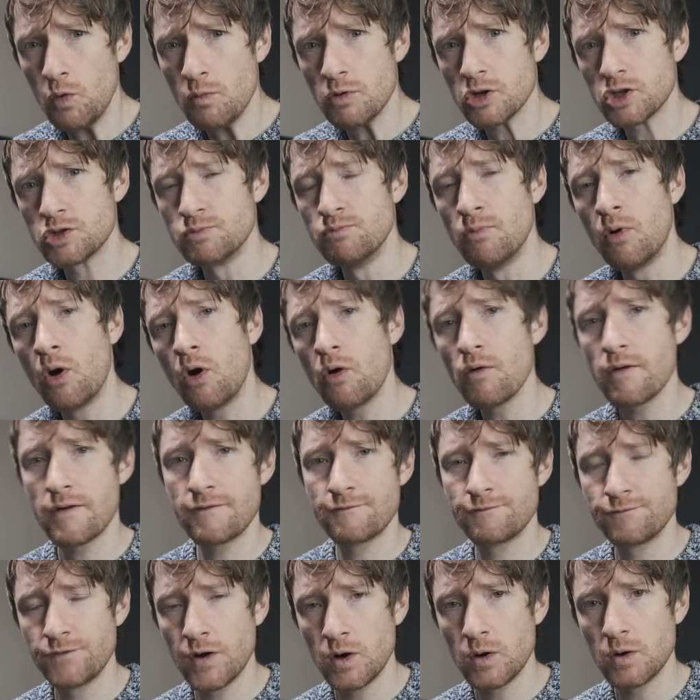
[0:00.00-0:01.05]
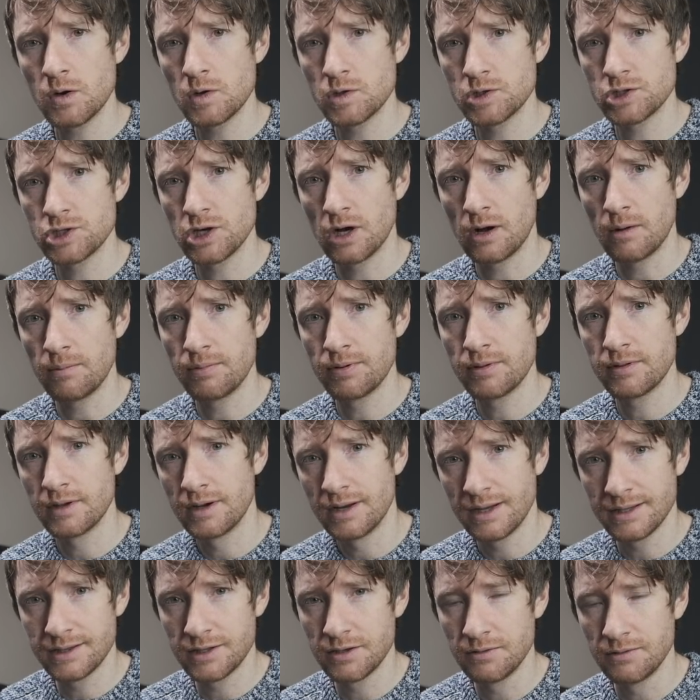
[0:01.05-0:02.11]
much more in Photoshop than
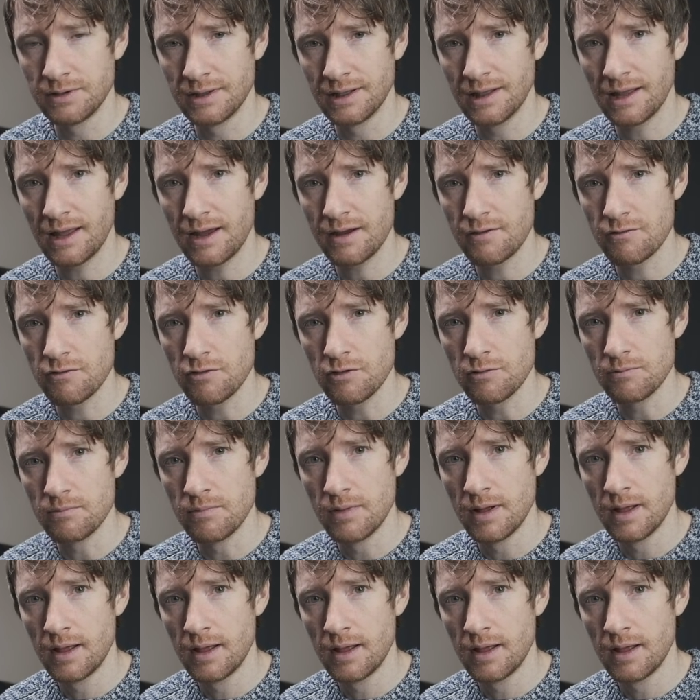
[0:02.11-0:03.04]
I do in Lightroom.